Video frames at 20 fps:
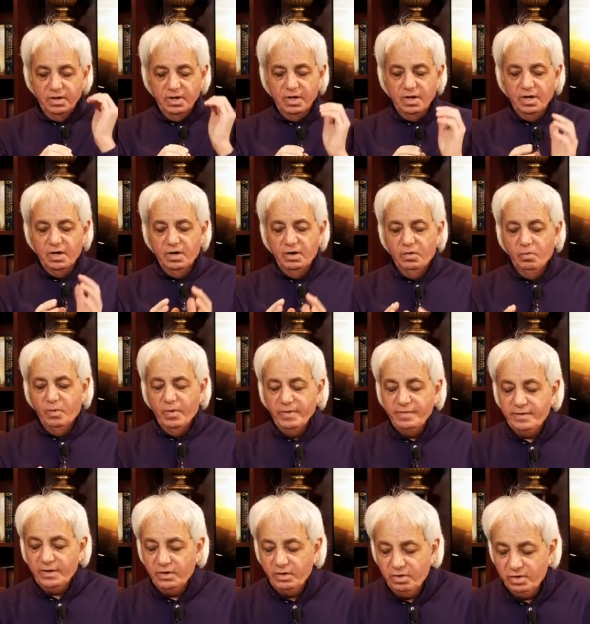Uh,
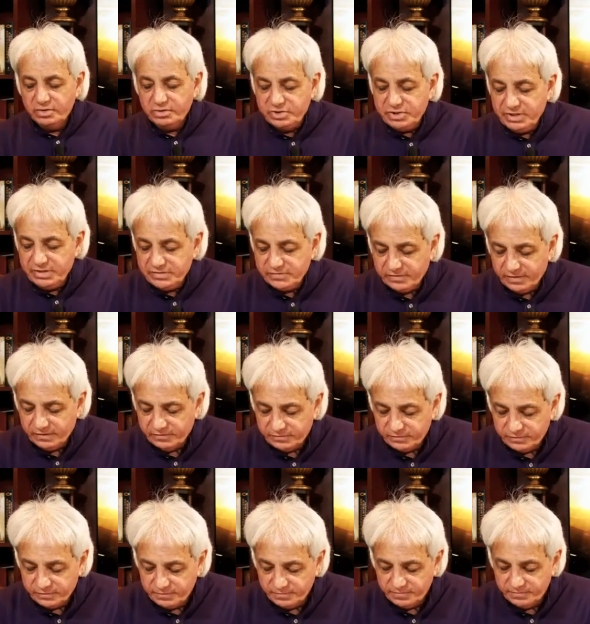when the Lord
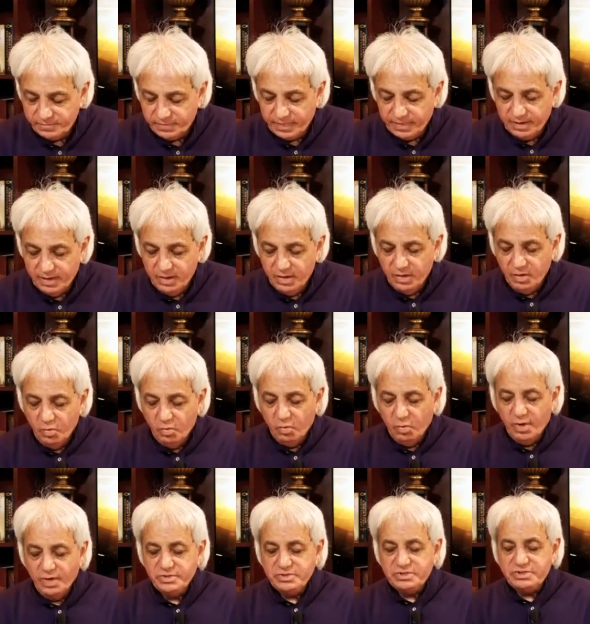Jesus
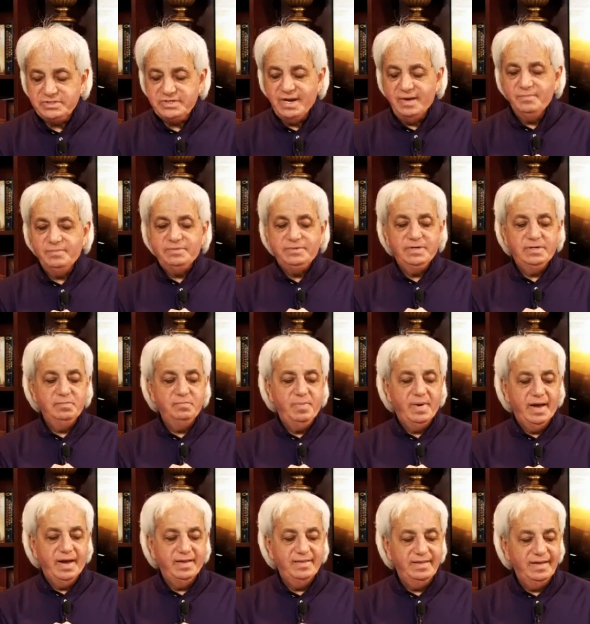was tempted
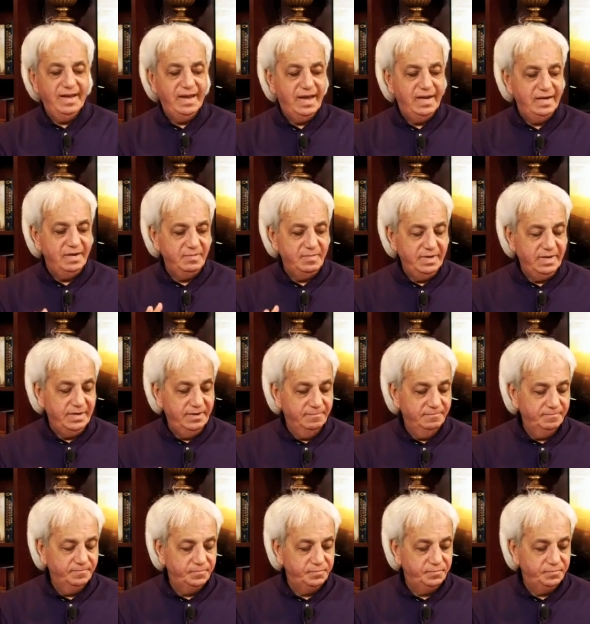by the enemy,